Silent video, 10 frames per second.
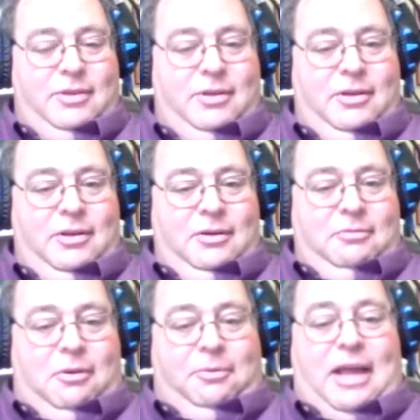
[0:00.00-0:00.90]
Come on,
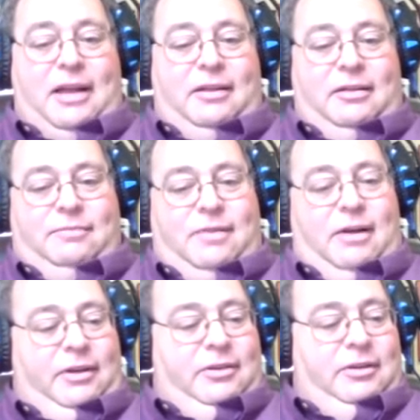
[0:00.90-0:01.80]
folks.
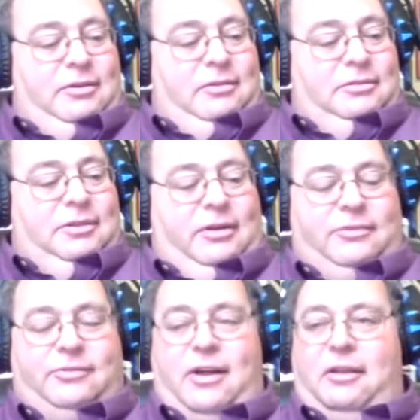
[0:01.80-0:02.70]
Next yard
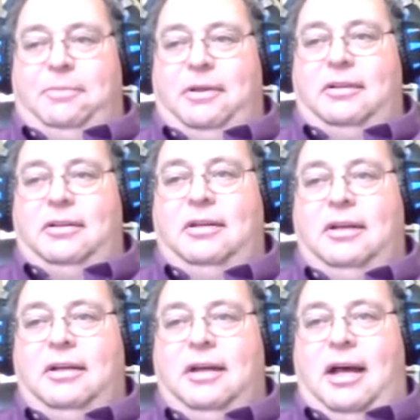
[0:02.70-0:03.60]
sale, you've got to
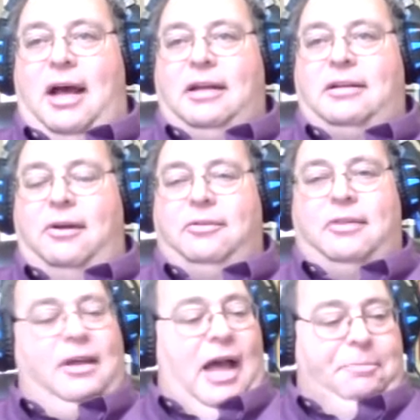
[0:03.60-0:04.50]
show up for me.
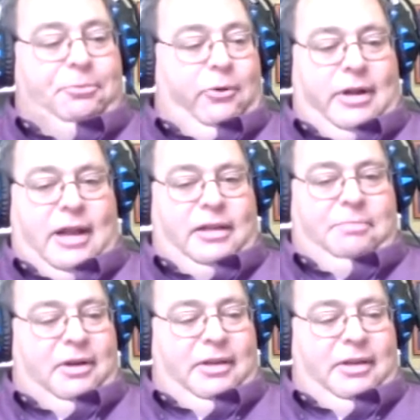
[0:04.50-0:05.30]
You know, I even have a